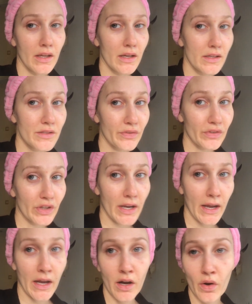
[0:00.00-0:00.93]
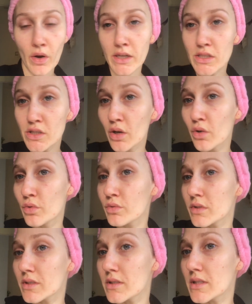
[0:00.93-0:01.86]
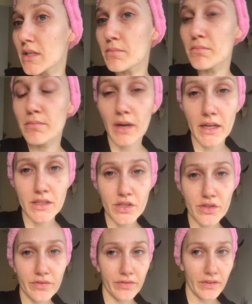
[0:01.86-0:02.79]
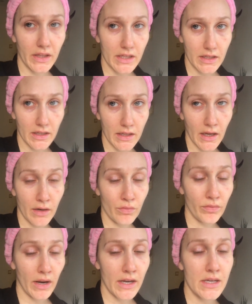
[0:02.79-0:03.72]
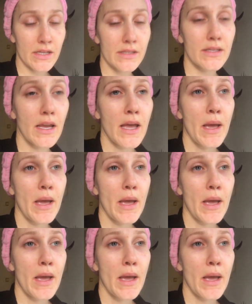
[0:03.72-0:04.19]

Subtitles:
it is for now. I don't see much flaking and redness,